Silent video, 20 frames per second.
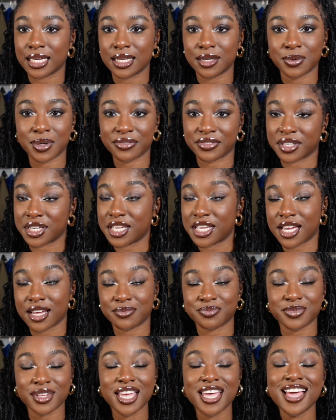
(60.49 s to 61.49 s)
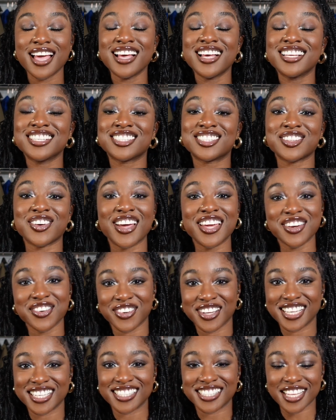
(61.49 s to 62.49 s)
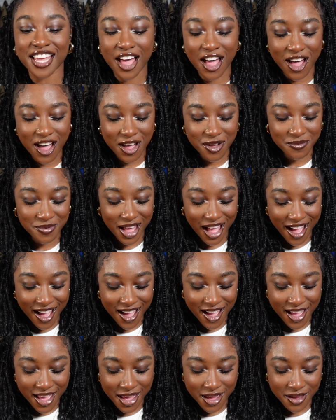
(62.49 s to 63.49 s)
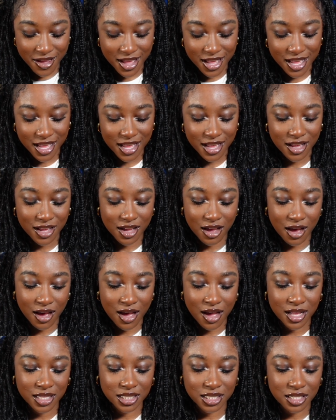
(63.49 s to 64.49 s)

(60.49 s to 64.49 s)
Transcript: whatever, yeah. So anyways, I got